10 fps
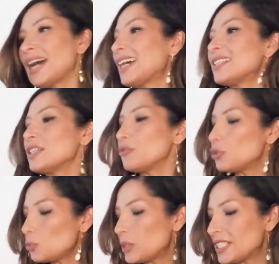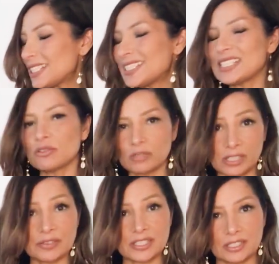and a few pieces didn't
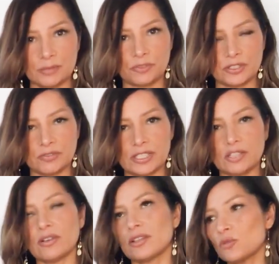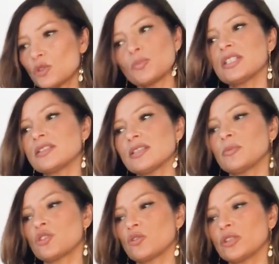arrive in time for the video, and those pieces I'll
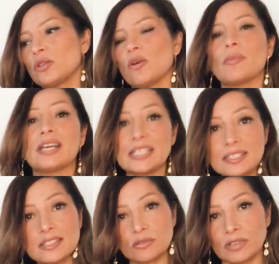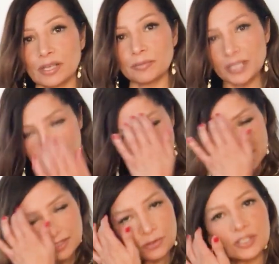be showing you on my Instagram
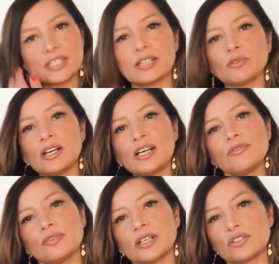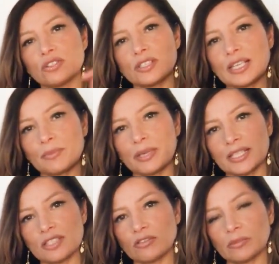as soon as they arrive. I'll just link my
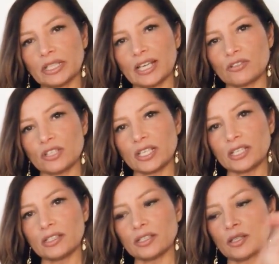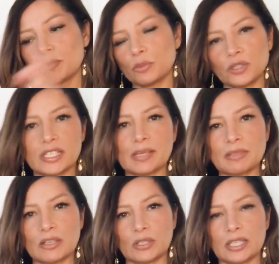Instagram account here, put the name
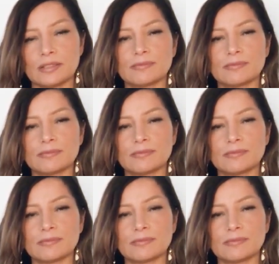down here.